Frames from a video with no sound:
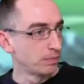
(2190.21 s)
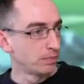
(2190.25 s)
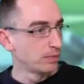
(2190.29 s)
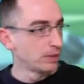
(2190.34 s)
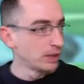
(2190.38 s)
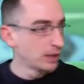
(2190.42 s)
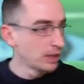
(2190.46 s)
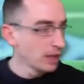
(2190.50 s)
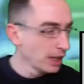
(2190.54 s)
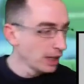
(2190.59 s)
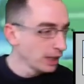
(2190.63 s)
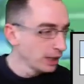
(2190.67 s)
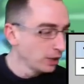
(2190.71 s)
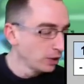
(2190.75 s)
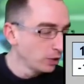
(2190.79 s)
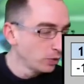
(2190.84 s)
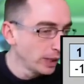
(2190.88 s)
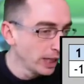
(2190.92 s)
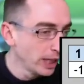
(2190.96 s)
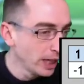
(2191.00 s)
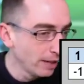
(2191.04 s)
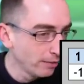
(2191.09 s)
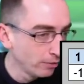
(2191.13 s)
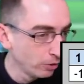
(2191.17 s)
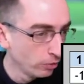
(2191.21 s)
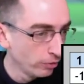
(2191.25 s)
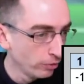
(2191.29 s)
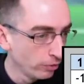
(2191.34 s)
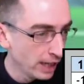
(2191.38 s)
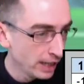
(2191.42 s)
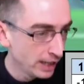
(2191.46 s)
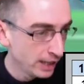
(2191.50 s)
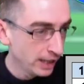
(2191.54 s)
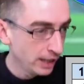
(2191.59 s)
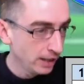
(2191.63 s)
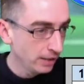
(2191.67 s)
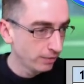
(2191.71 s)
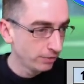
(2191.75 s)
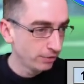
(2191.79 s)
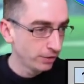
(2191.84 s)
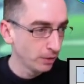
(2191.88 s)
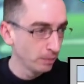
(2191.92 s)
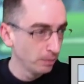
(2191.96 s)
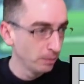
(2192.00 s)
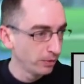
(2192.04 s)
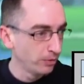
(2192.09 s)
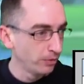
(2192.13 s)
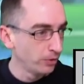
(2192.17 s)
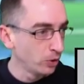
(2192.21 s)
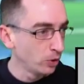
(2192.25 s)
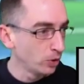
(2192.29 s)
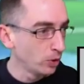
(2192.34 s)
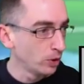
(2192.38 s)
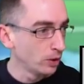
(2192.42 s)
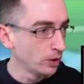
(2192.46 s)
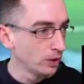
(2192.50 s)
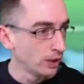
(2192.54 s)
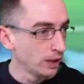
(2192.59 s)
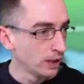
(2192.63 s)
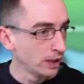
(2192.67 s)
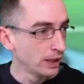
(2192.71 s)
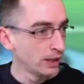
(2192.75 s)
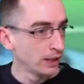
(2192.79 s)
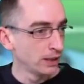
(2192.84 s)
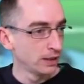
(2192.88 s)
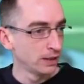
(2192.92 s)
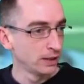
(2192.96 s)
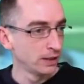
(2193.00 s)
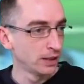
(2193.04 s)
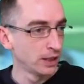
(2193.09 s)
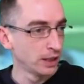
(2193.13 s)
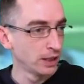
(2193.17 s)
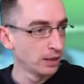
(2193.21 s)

guide that we have already from before, and